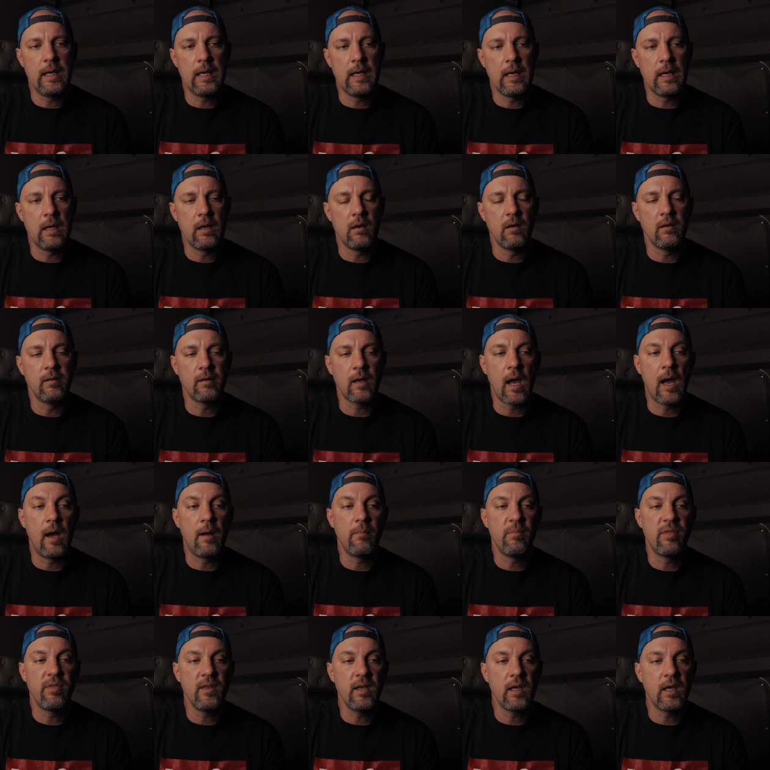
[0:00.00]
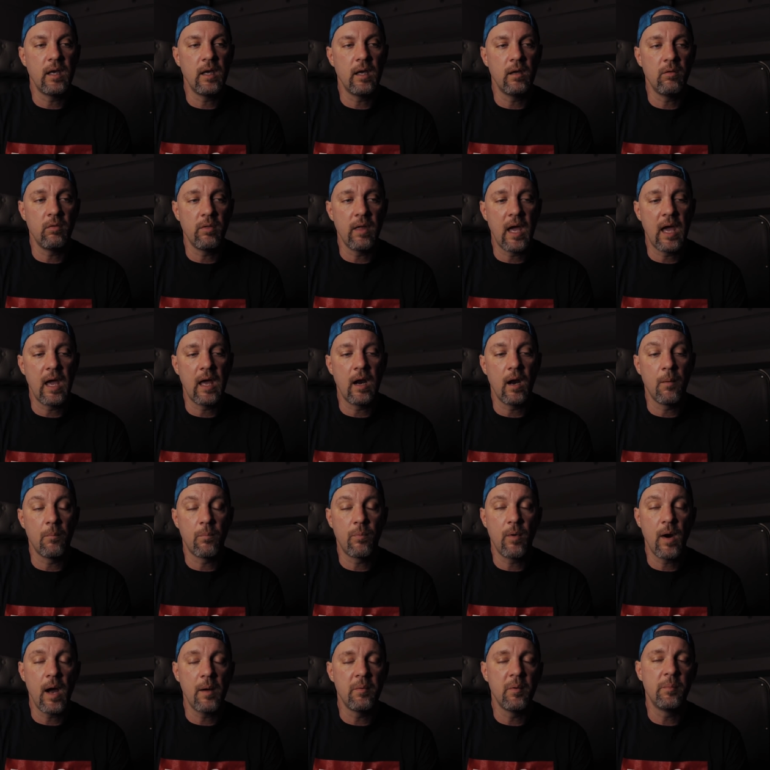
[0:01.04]
And I'm thinking that
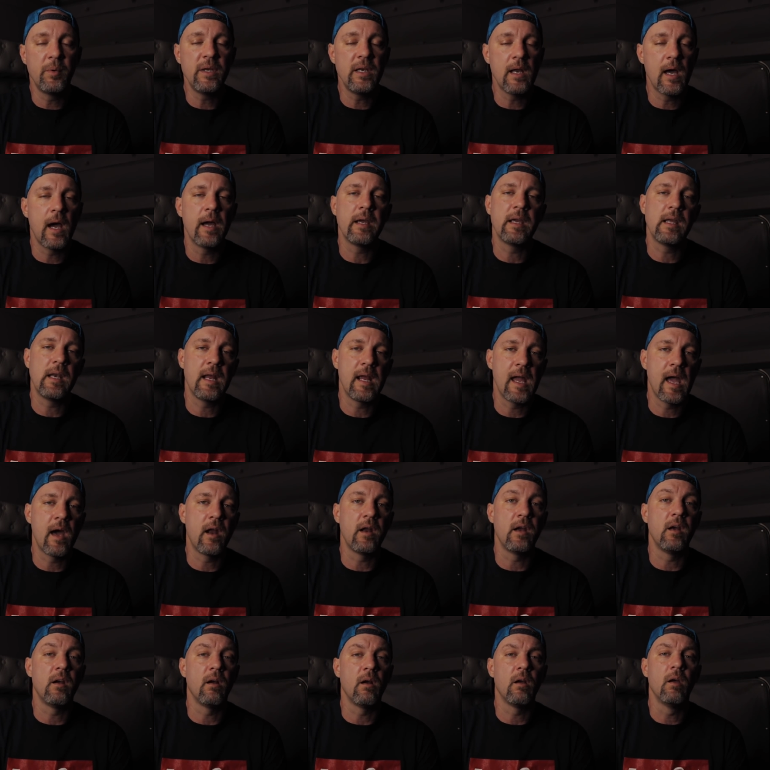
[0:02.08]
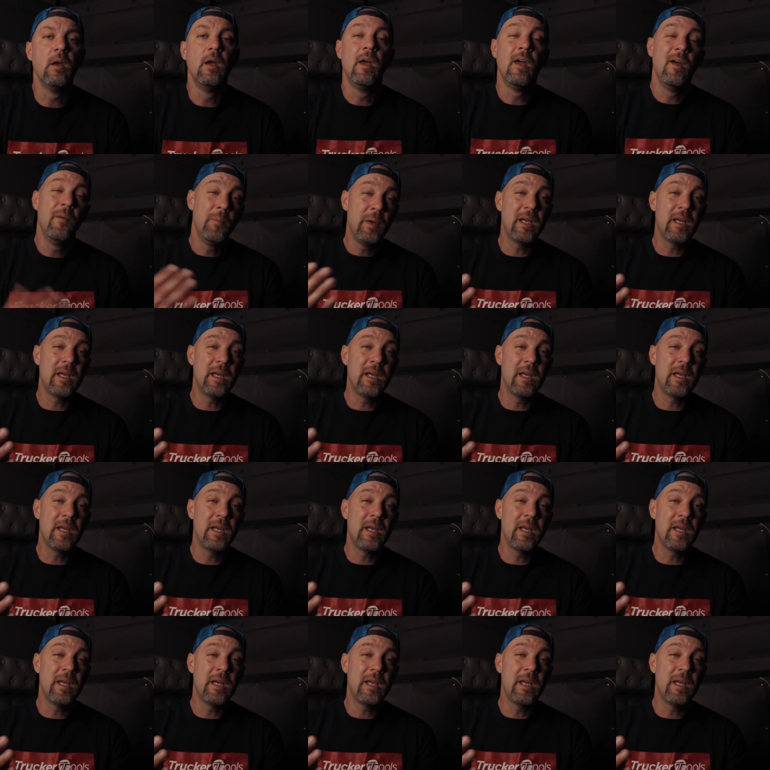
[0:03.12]
I'm probably not getting out of here.